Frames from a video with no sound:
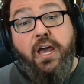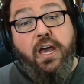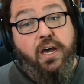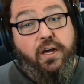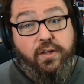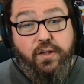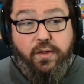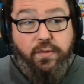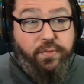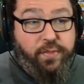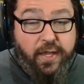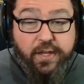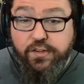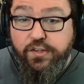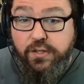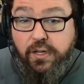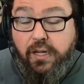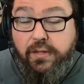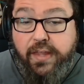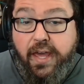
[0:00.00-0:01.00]
uh, things
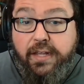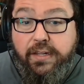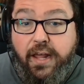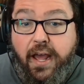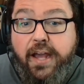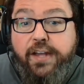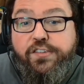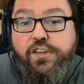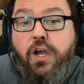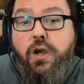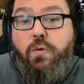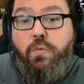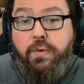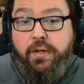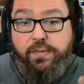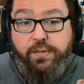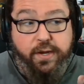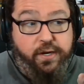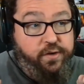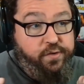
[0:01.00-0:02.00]
along that lines,
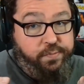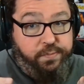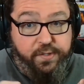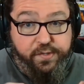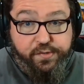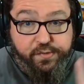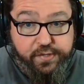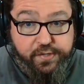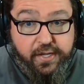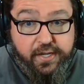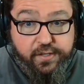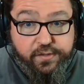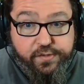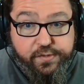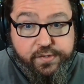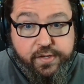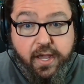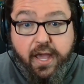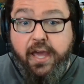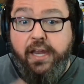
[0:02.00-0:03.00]
when there's
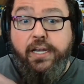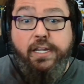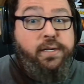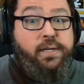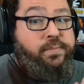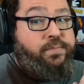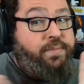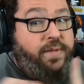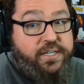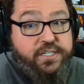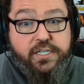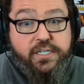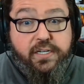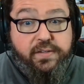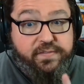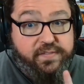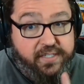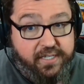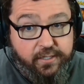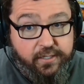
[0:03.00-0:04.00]
receipts and an admission
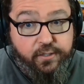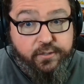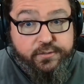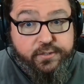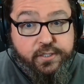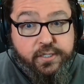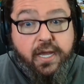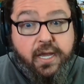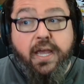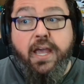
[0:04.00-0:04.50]
of guilt